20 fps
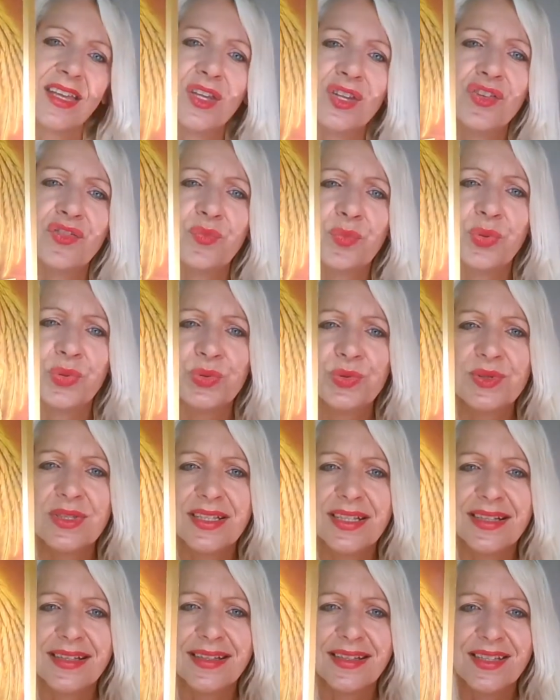You've pulled
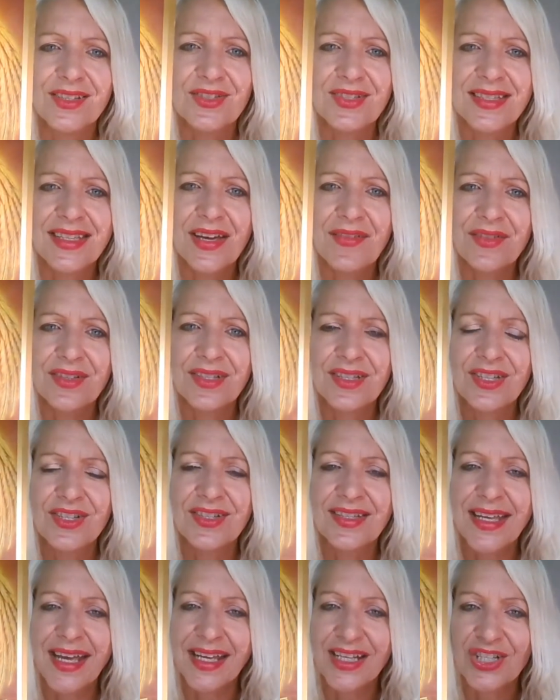uh, your seventh, your
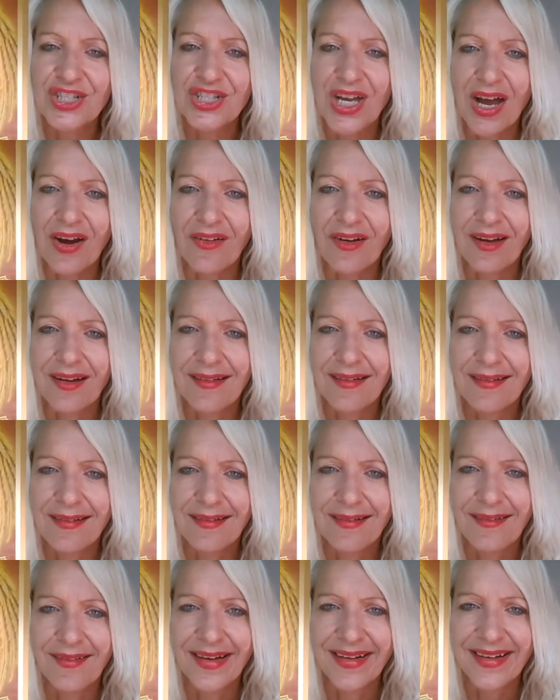second chakra,
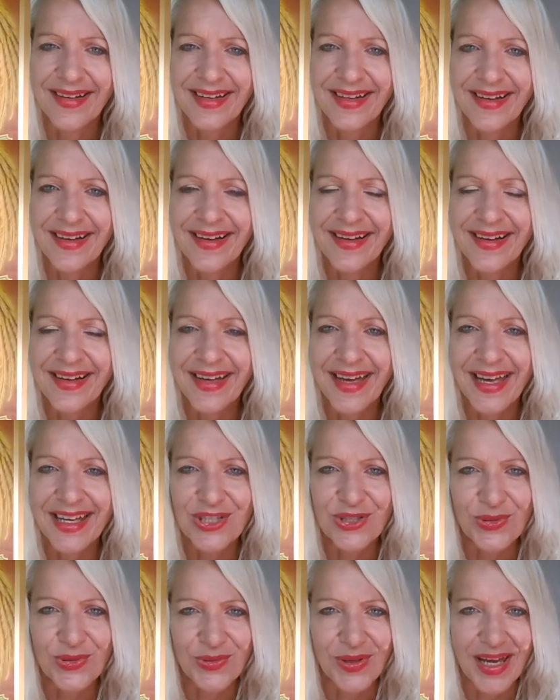right?
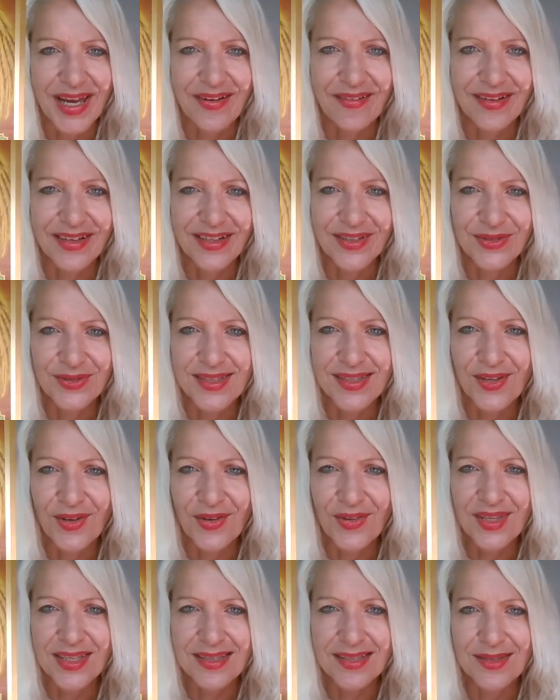Archangel Ariel. So
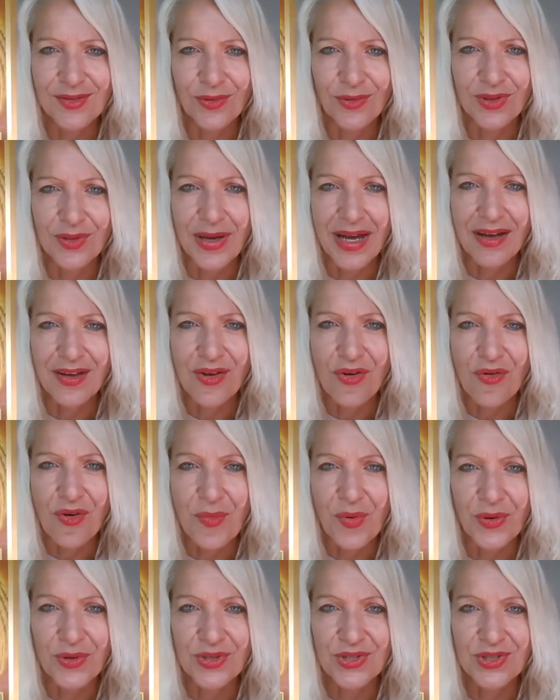this is all about your
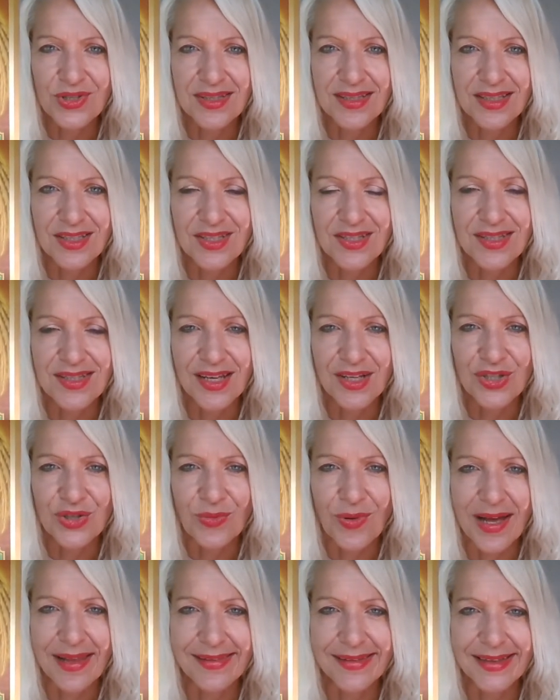emotions and your
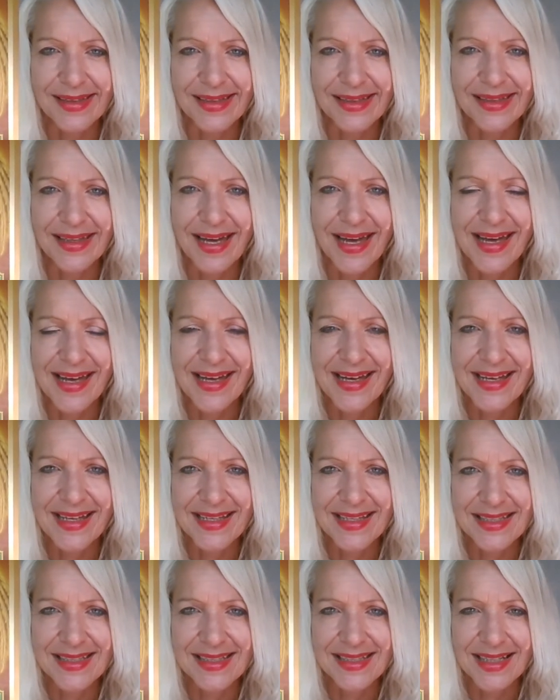sexuality,
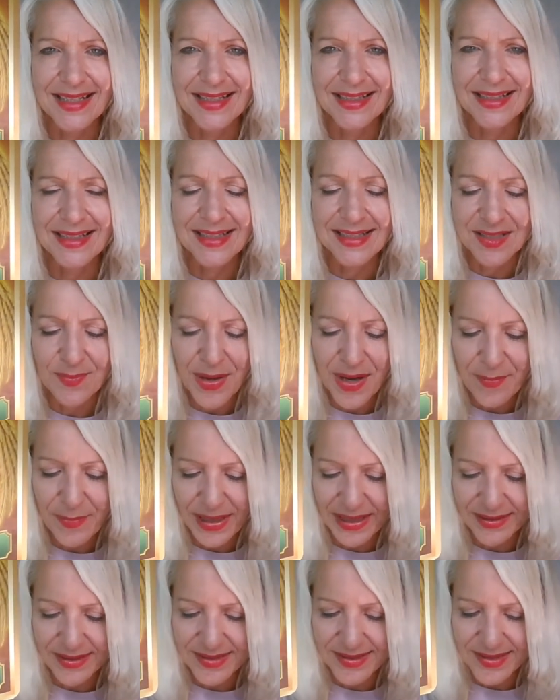and uh, it's about
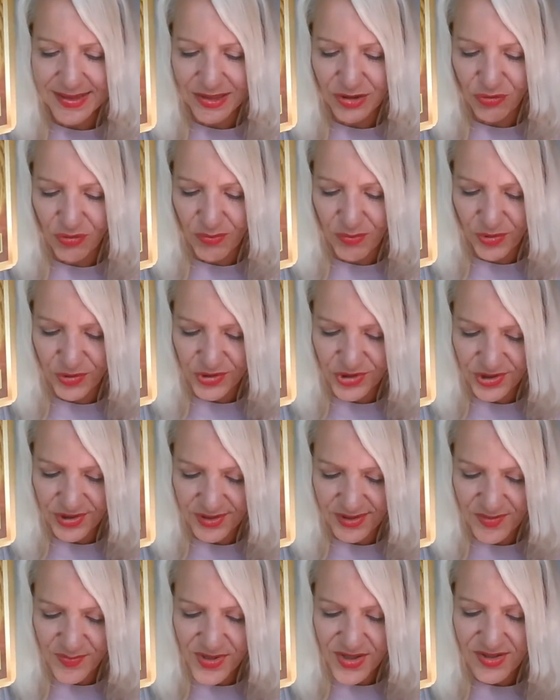balancing your
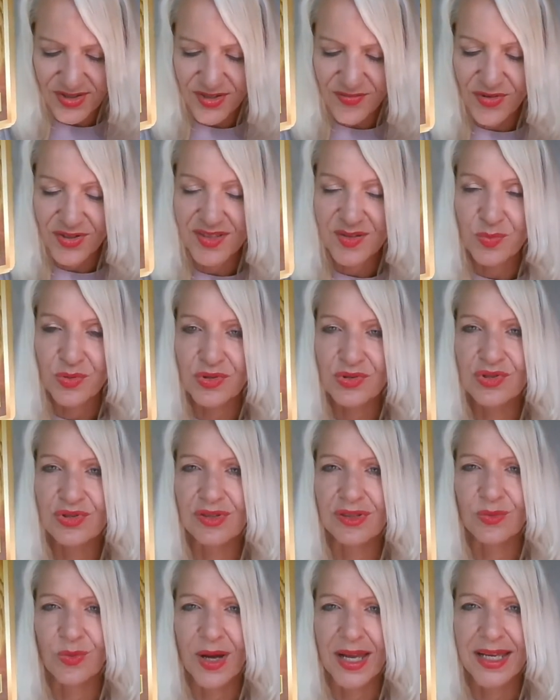emotions because you've got
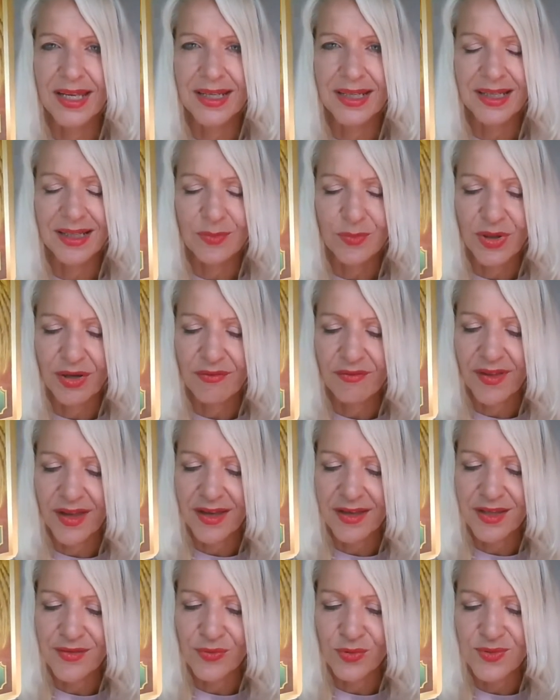spiritual awakening above
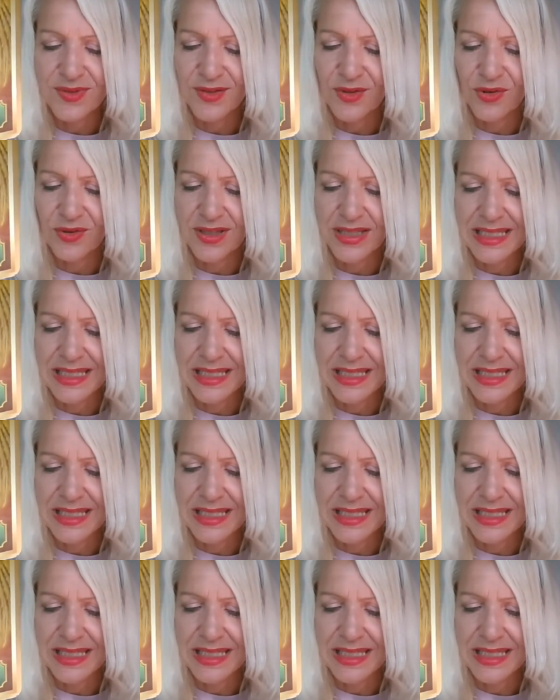that. You've also got